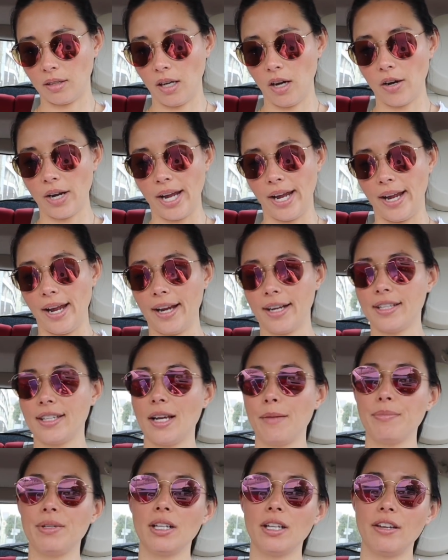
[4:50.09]
Okay,
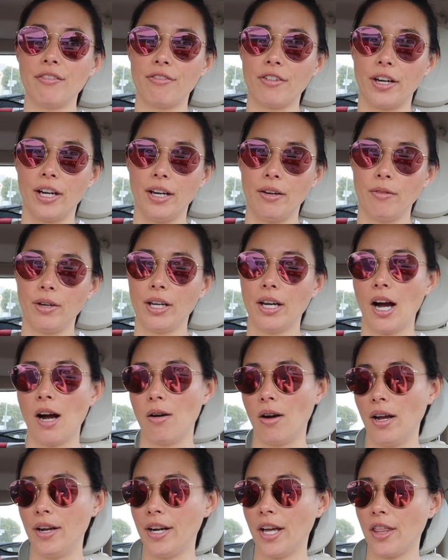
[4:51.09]
accept delivery. We
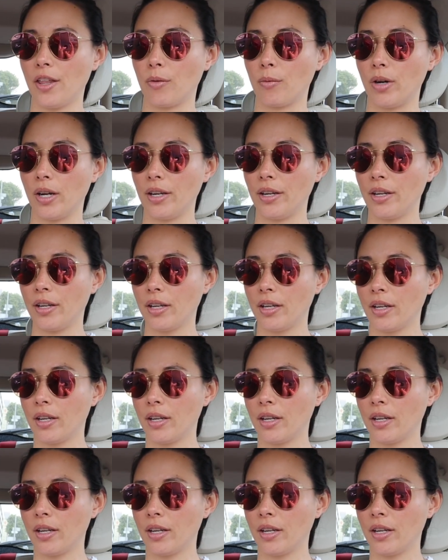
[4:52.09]
got another one.